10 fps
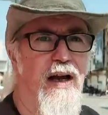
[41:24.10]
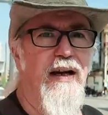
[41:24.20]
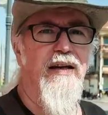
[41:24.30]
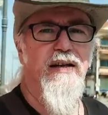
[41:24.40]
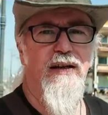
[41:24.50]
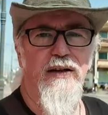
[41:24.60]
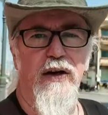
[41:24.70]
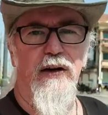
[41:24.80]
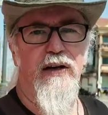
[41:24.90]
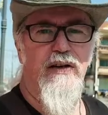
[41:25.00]
that
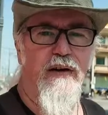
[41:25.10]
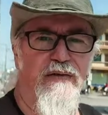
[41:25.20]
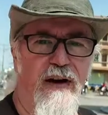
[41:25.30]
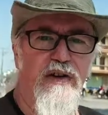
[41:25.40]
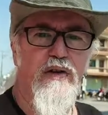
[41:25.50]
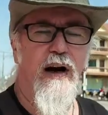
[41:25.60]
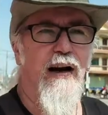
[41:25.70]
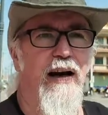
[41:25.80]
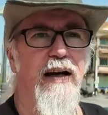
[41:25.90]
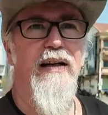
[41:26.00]
there is a face
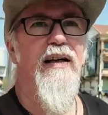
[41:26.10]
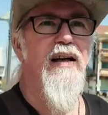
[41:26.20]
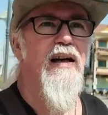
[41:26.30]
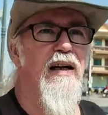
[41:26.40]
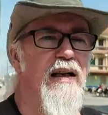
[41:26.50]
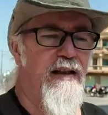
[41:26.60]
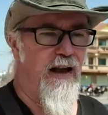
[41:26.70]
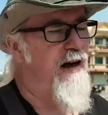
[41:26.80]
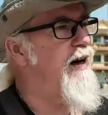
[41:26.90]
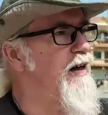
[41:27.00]
tracking
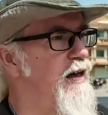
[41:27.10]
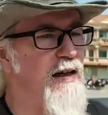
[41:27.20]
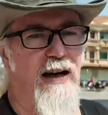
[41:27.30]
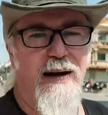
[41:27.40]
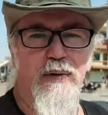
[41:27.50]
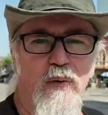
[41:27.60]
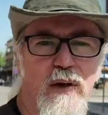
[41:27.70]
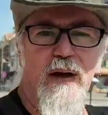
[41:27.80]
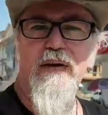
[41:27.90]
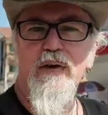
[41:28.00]
that I can enable
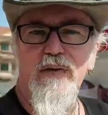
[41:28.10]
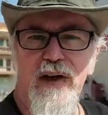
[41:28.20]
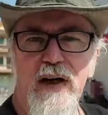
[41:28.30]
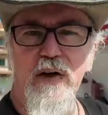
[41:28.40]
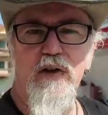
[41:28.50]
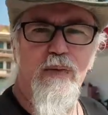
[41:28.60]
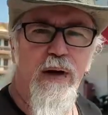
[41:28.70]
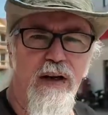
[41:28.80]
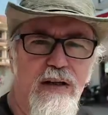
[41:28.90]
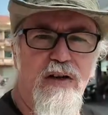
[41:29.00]
when I do videos,
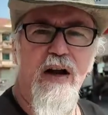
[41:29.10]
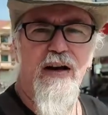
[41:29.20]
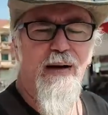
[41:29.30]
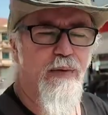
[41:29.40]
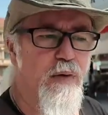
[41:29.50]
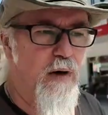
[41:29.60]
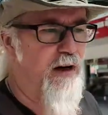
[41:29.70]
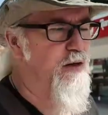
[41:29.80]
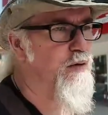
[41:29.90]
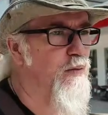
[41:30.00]
but it's not enabled when
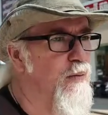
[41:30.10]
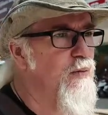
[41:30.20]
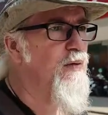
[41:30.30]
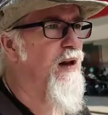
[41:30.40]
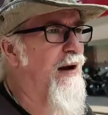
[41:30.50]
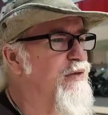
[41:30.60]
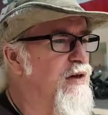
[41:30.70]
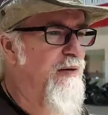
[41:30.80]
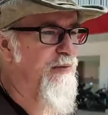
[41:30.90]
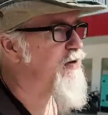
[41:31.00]
I do live
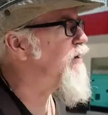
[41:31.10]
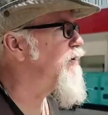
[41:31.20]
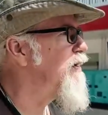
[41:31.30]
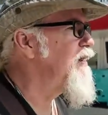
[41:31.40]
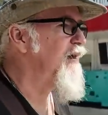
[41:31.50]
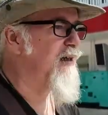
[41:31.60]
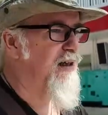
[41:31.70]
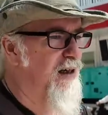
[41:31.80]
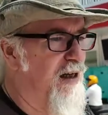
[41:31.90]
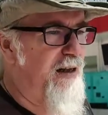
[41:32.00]
streams. So
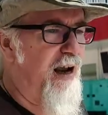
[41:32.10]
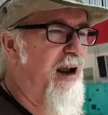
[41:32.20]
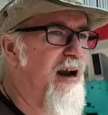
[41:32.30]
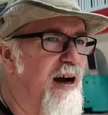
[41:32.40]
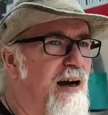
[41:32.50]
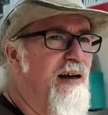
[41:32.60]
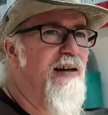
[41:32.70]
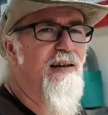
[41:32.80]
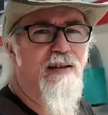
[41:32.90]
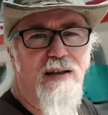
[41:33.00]
the
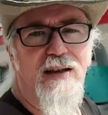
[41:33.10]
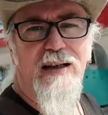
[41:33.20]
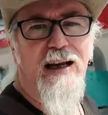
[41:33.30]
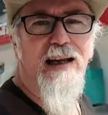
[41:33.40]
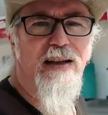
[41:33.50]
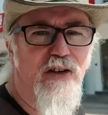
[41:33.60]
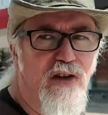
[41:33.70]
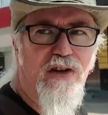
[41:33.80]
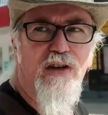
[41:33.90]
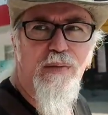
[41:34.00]
AI in the
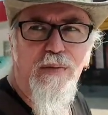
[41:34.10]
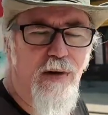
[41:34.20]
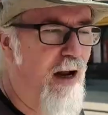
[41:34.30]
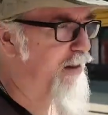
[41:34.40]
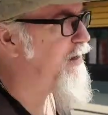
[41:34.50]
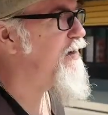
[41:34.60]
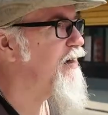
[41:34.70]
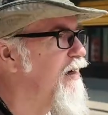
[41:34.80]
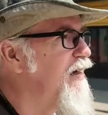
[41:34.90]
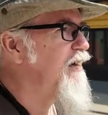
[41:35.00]
system, I think
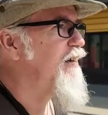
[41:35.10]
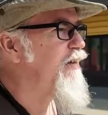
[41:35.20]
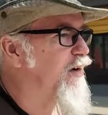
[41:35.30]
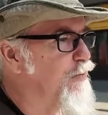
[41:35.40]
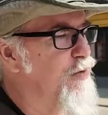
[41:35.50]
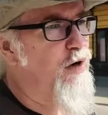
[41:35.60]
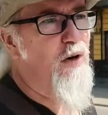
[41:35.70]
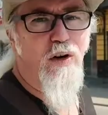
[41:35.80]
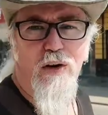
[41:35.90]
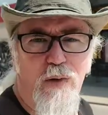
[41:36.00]
the
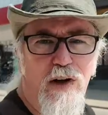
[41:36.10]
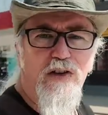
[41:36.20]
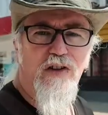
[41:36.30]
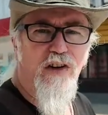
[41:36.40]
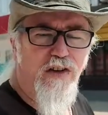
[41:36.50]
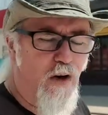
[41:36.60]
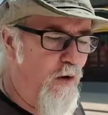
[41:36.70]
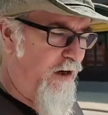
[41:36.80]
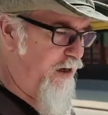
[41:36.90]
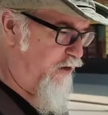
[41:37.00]
computer that runs this
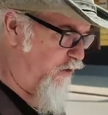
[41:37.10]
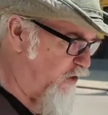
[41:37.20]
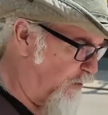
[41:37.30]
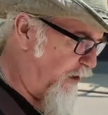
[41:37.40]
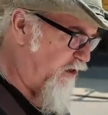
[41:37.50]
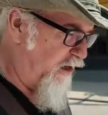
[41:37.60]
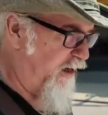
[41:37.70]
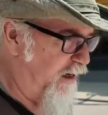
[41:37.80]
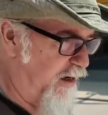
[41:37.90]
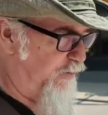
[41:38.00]
only can do so much in
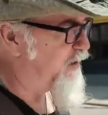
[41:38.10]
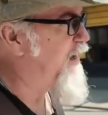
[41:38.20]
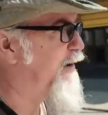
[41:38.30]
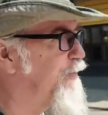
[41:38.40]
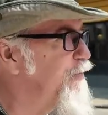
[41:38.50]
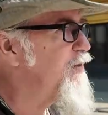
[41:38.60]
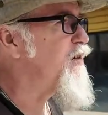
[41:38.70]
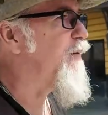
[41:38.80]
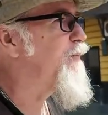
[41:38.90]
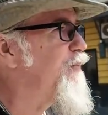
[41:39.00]
any given day.
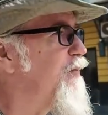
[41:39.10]
So,